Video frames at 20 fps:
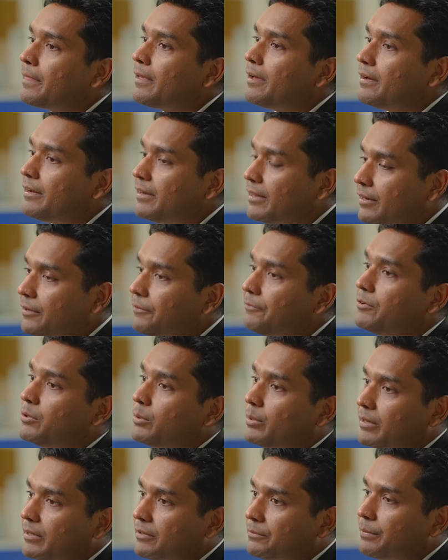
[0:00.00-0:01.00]
Till a few
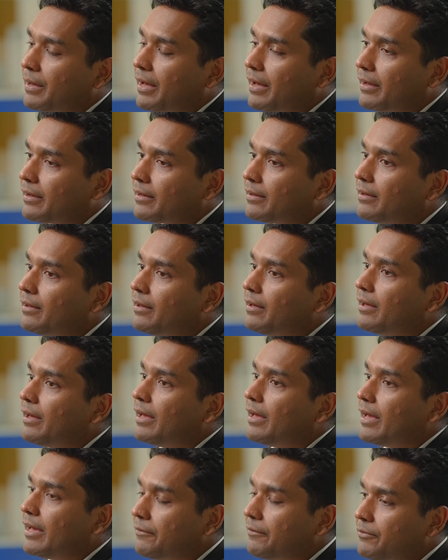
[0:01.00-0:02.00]
years back,
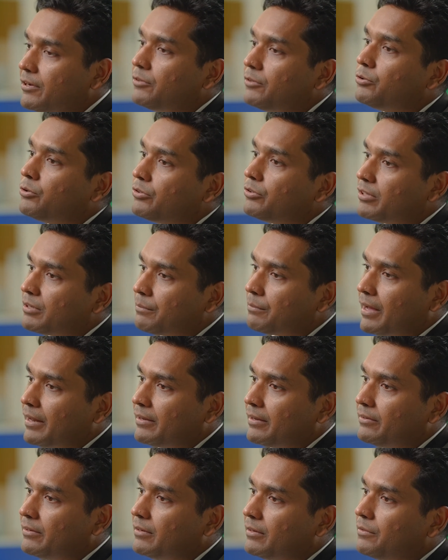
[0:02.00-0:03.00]
every sourcing
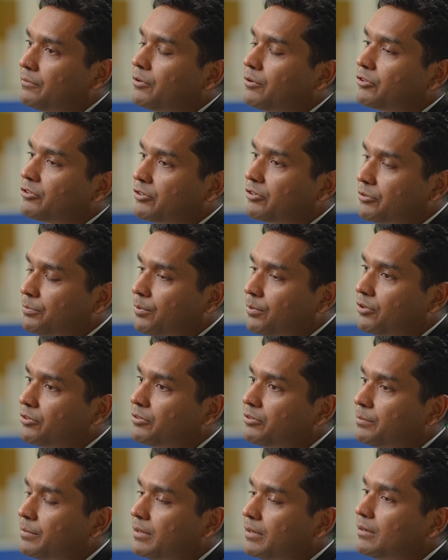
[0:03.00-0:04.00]
manager was
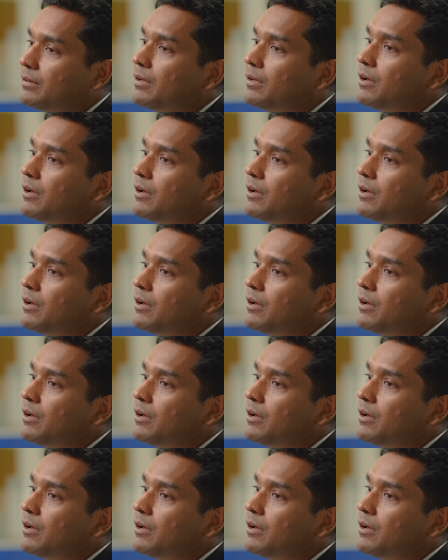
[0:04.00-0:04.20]
responsible